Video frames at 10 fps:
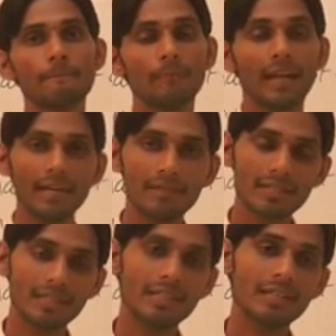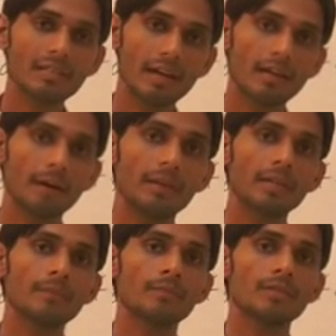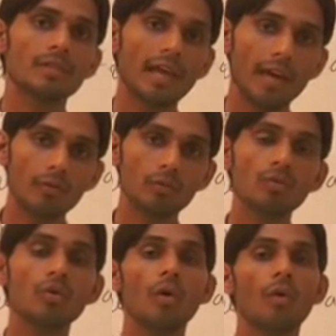Whenever seniors are coming, she have to